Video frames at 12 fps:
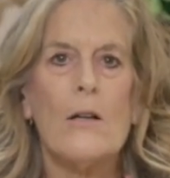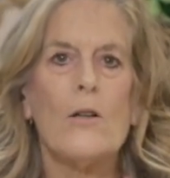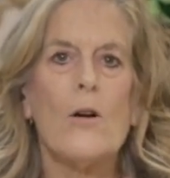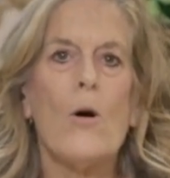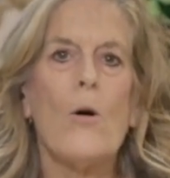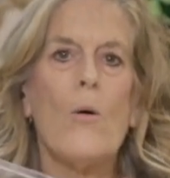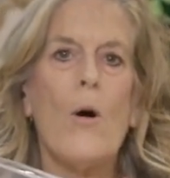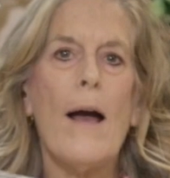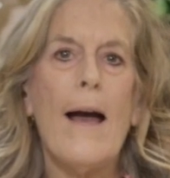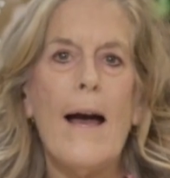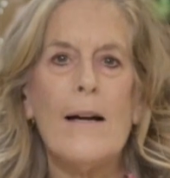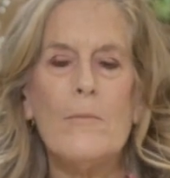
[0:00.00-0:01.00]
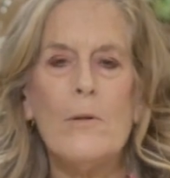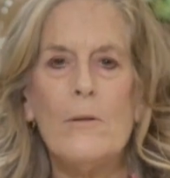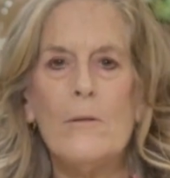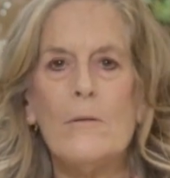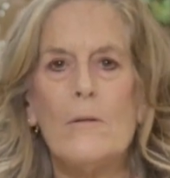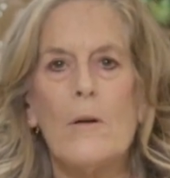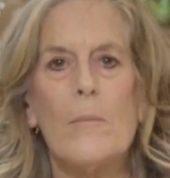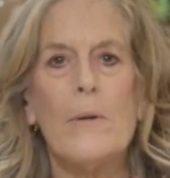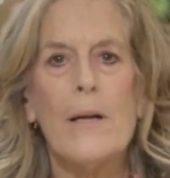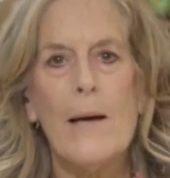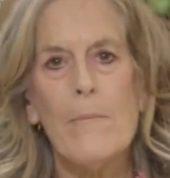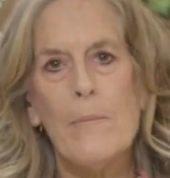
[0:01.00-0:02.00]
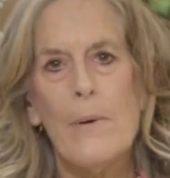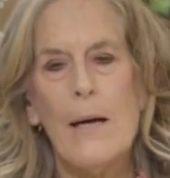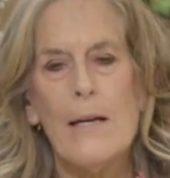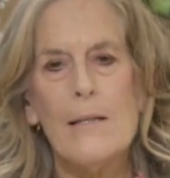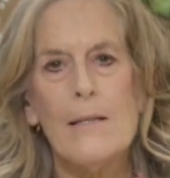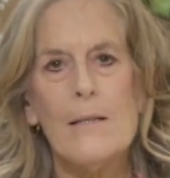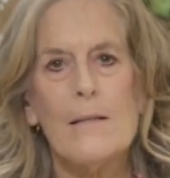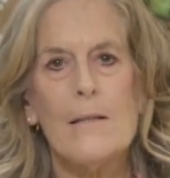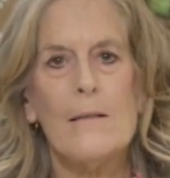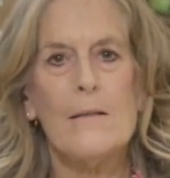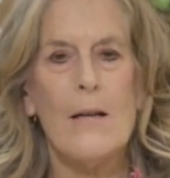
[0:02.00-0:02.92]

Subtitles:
go animal or plant-based,